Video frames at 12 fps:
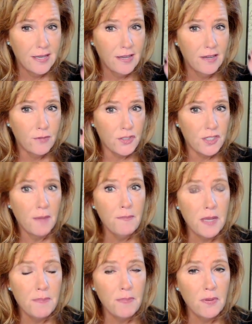For some
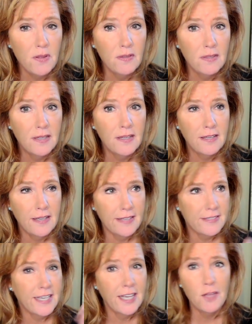people,
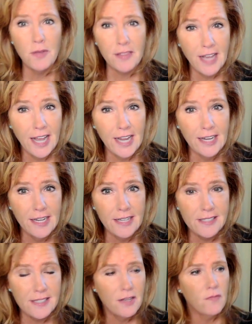it's kill them with
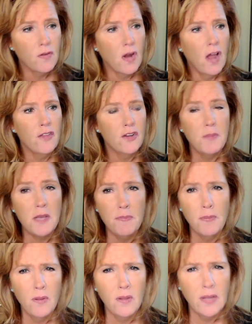kindness. For other
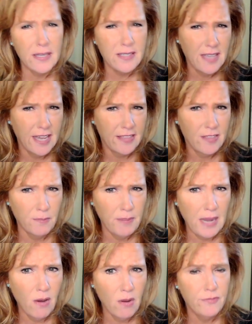people, it's like they're
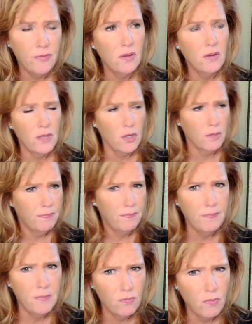powerful. They're
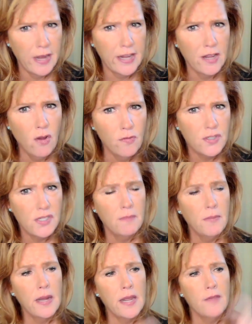running over
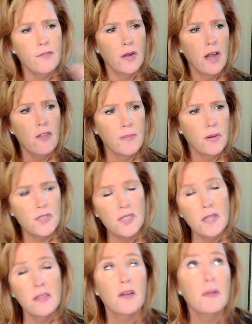somebody. For another
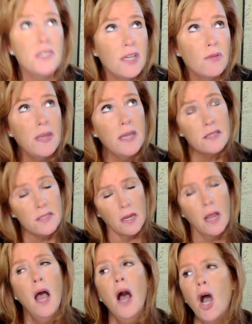person, they're obsequious and,
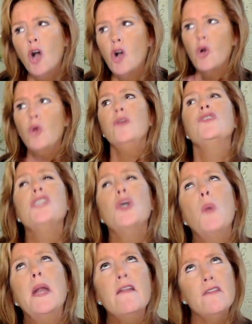oh, you're so
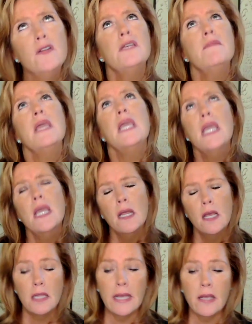wonderful to me.
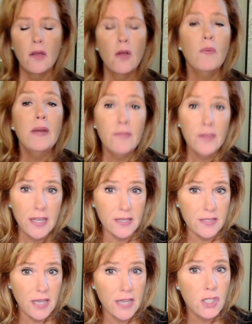Like whatever it
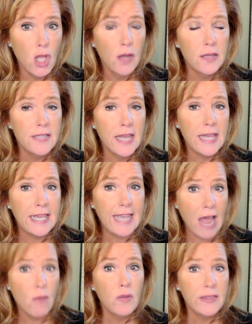is, as long as they
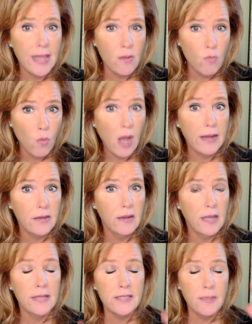get what they want,
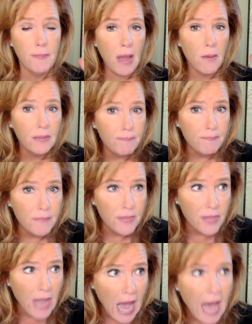it's about
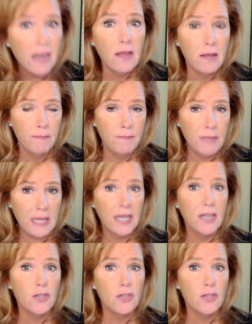not being